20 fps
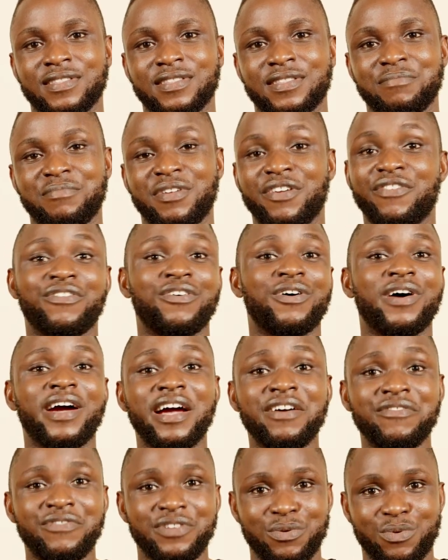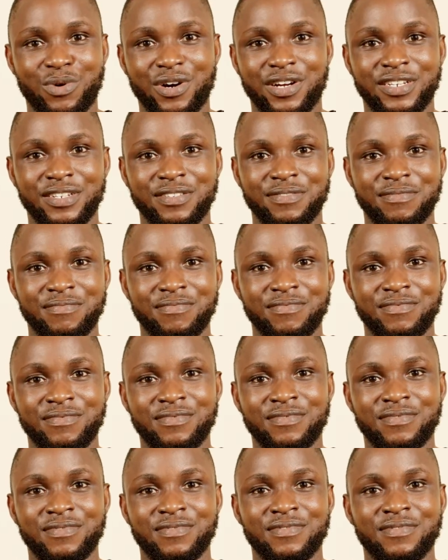before everyone.
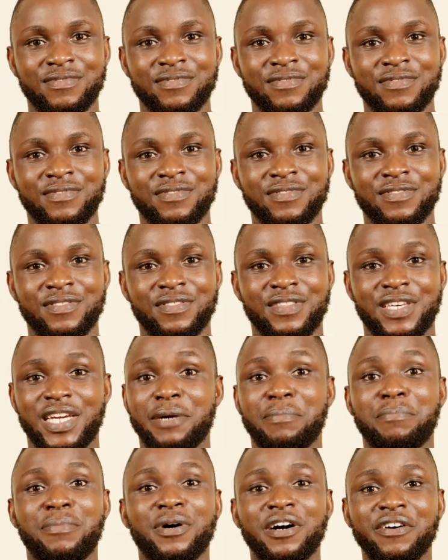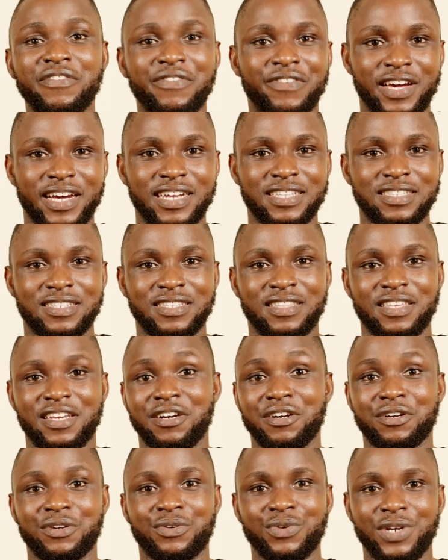They are perfect, they
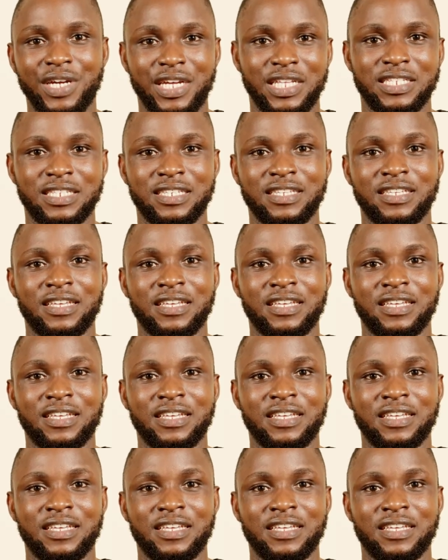are great.